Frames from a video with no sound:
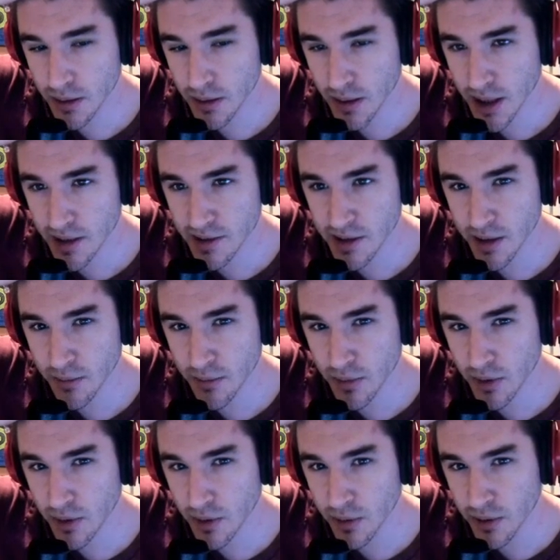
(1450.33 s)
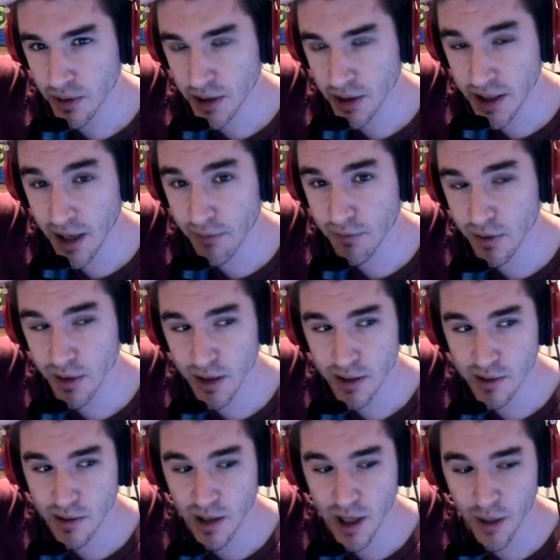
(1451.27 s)
Not a Skipper. Cool. He definitely
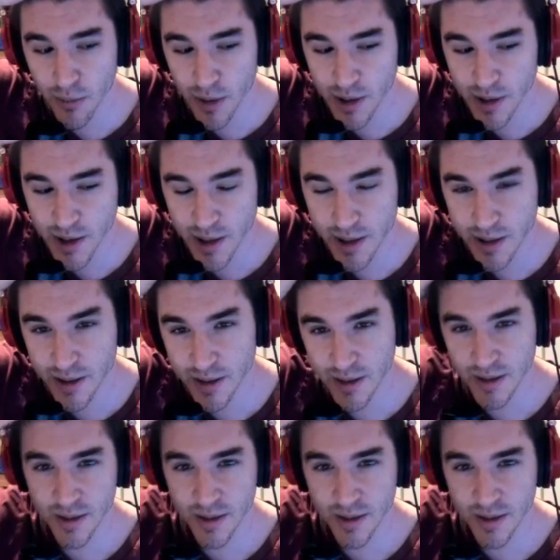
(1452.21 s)
has Grom in his hand.